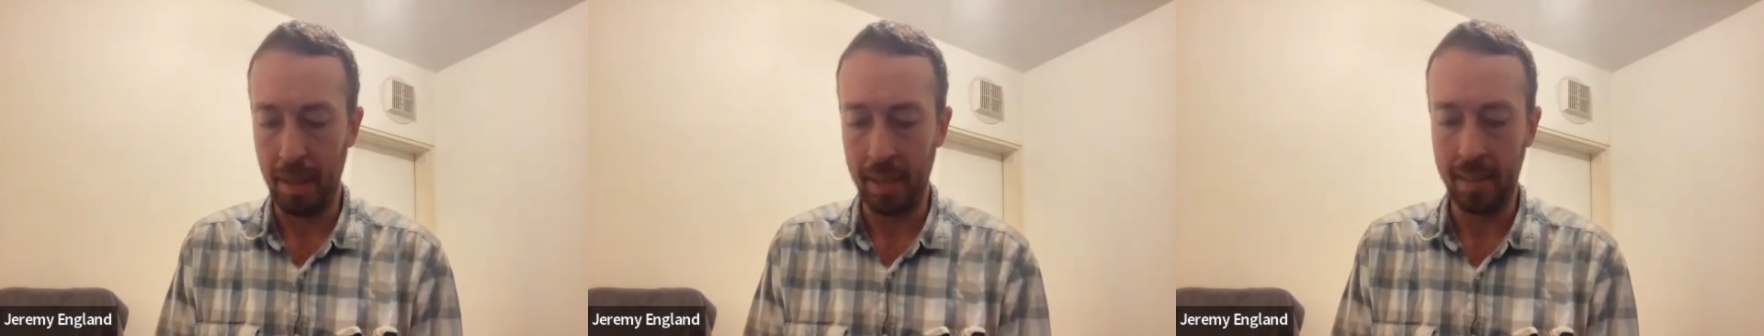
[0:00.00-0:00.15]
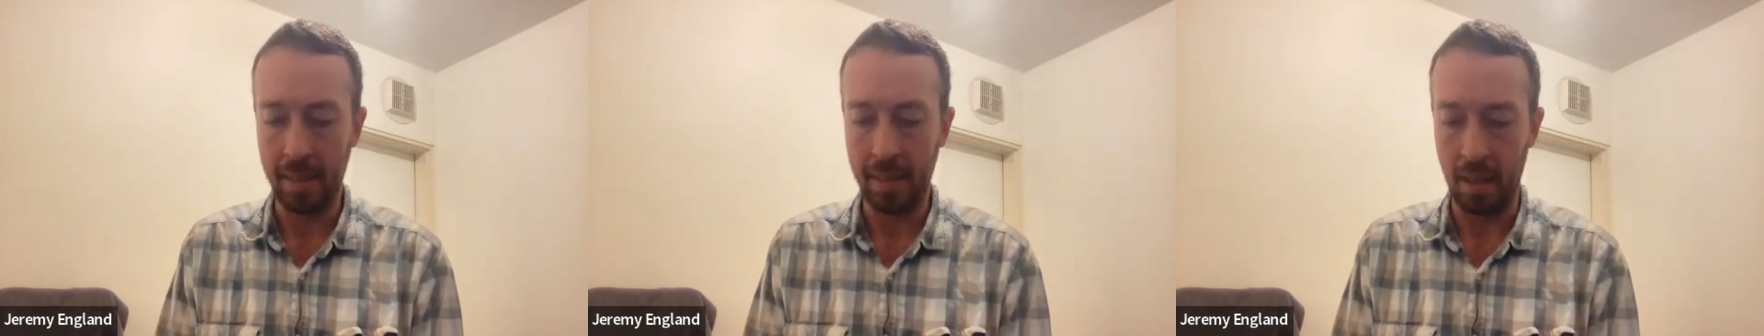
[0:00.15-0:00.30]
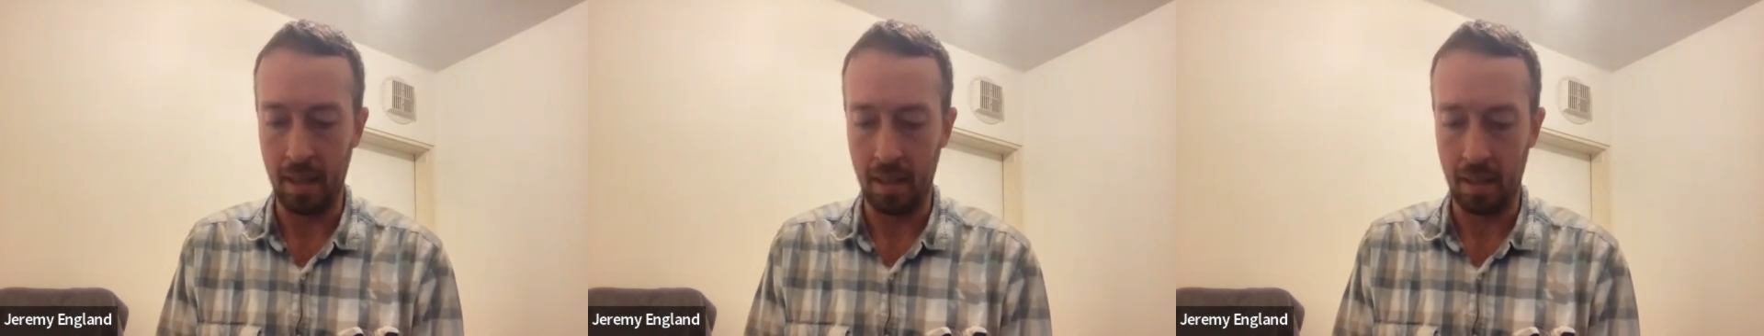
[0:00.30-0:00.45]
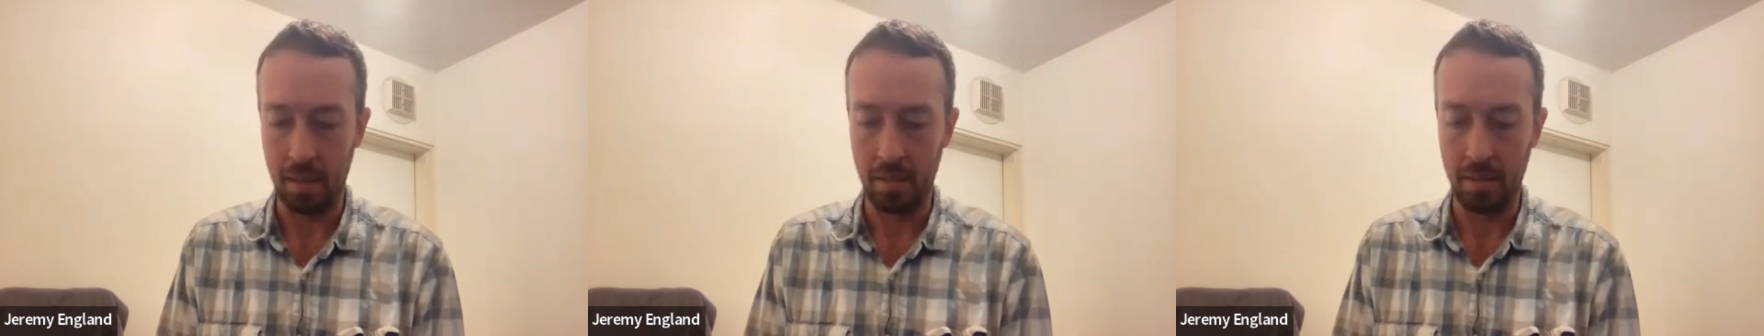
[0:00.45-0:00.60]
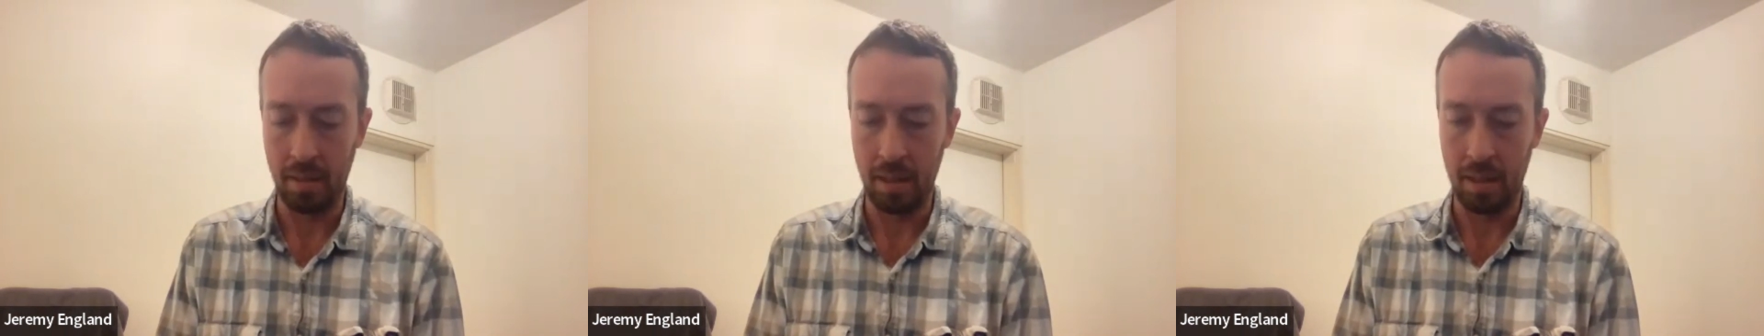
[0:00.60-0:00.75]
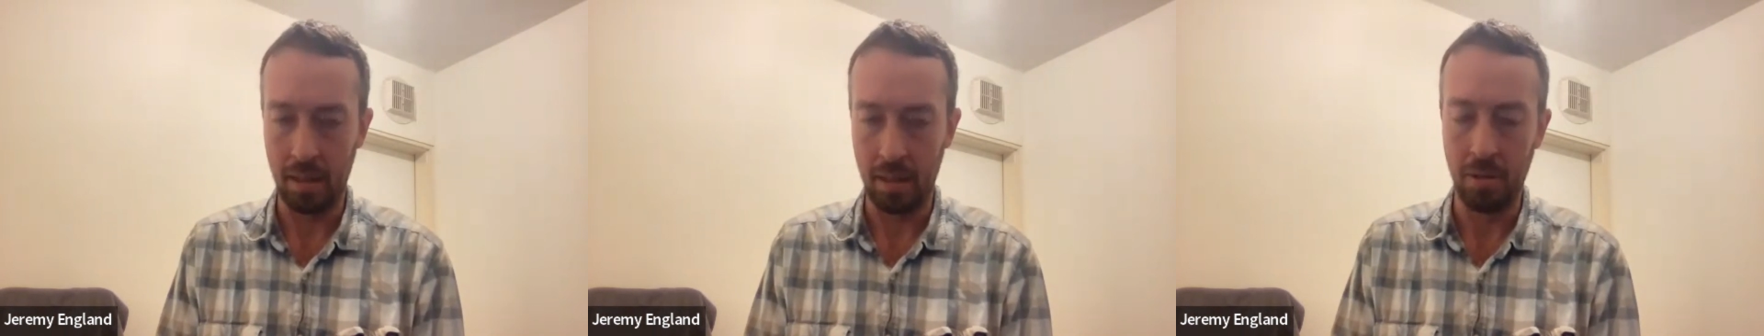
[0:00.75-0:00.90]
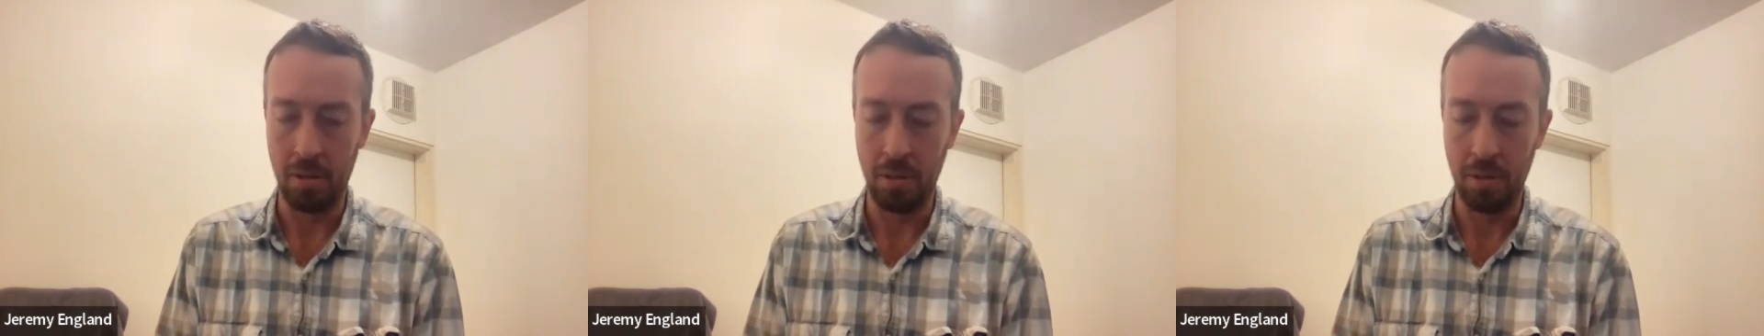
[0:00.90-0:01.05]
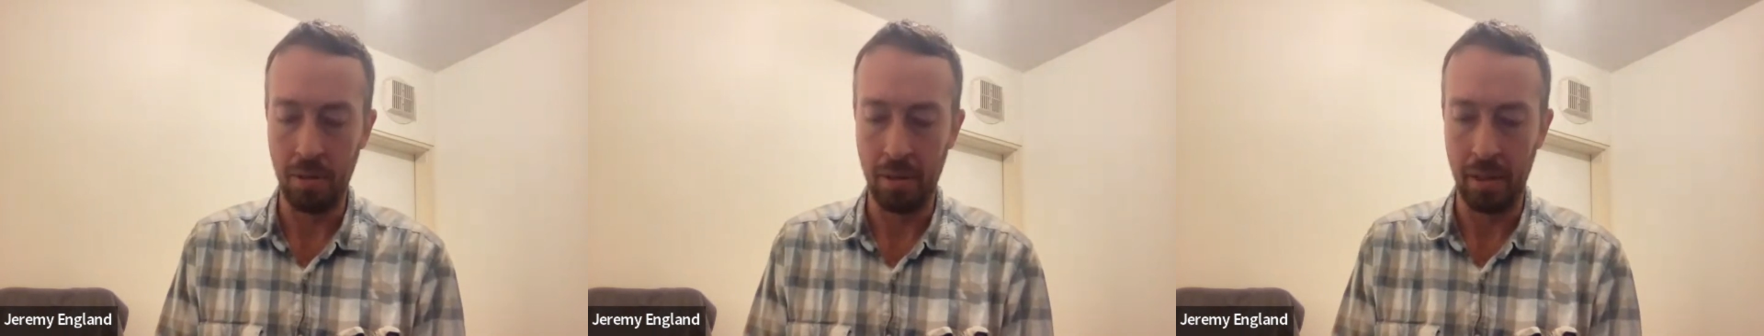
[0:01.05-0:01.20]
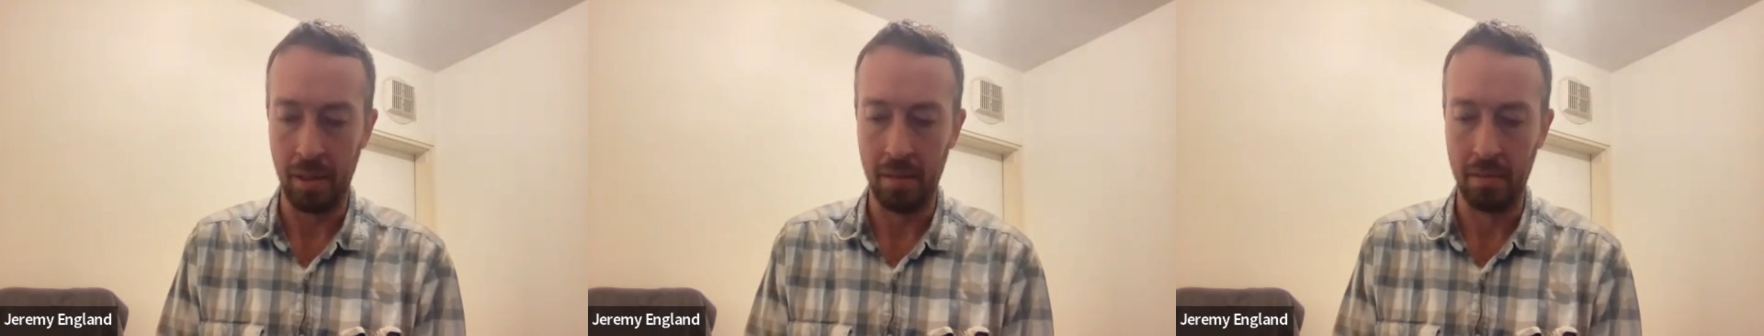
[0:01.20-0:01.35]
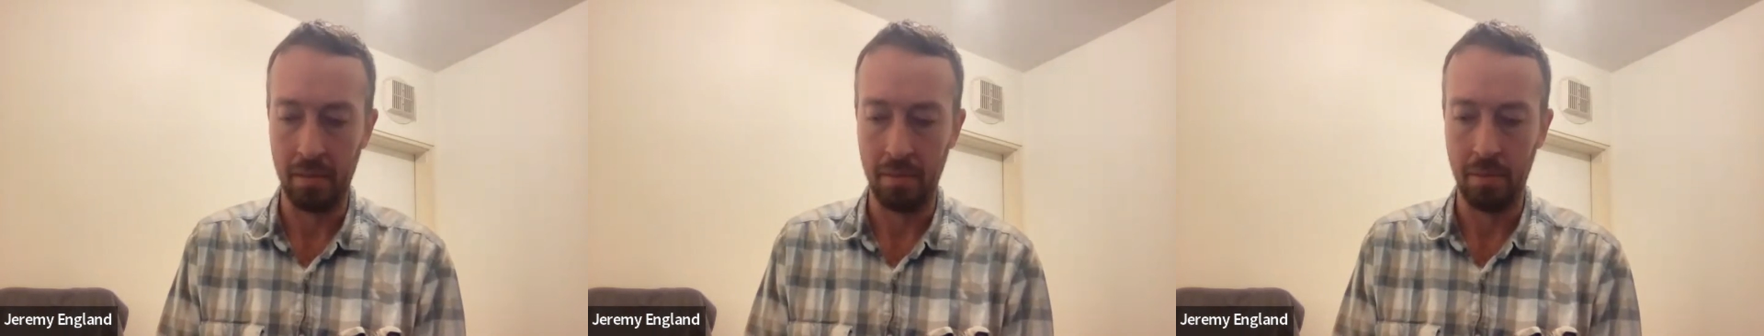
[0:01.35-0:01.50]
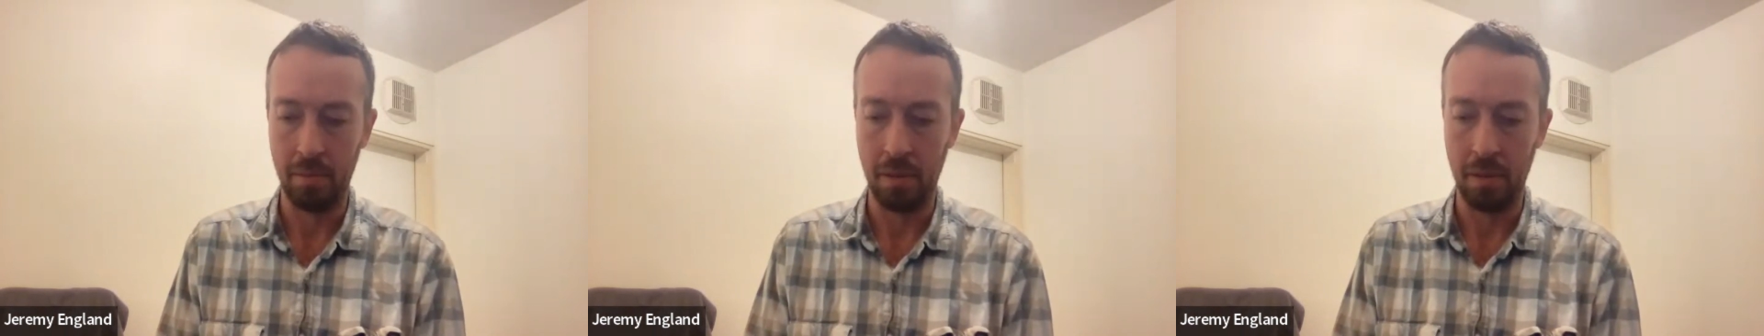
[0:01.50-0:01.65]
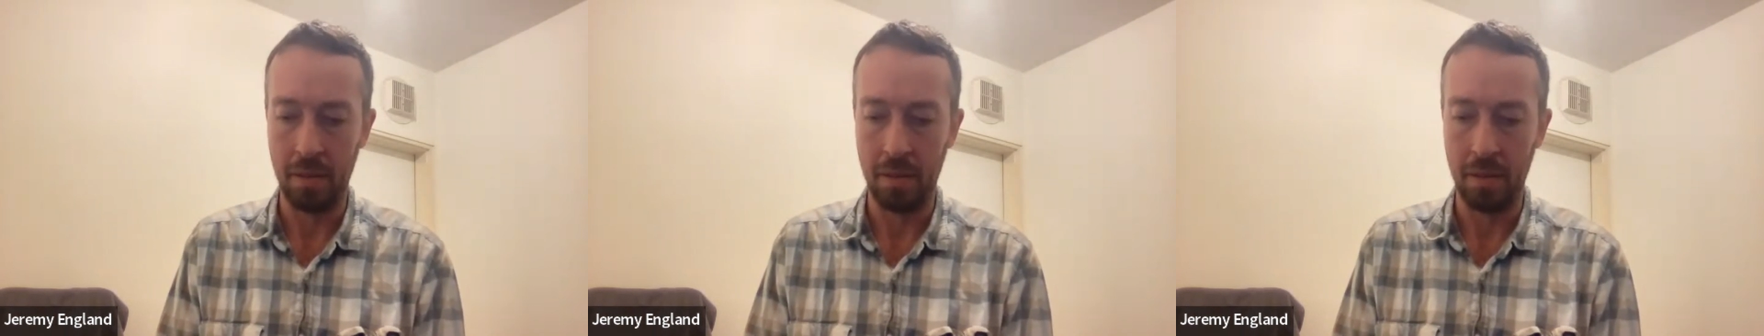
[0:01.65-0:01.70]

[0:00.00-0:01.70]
Pesach that they're doing,